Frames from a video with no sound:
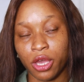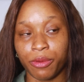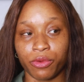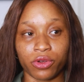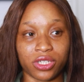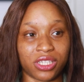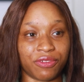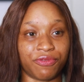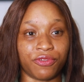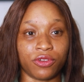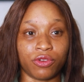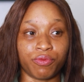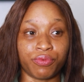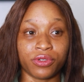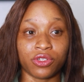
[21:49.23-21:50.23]
Because if
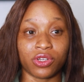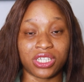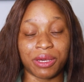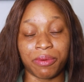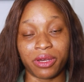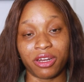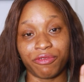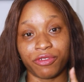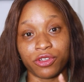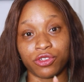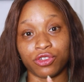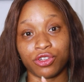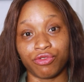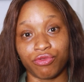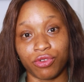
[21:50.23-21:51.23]
you put your time and effort
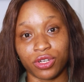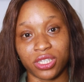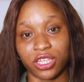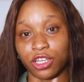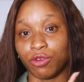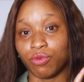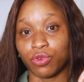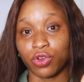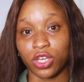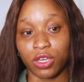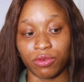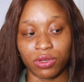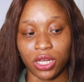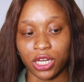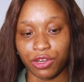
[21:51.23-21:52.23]
into the wrong thing, you will not
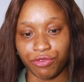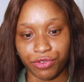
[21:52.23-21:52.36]
yield any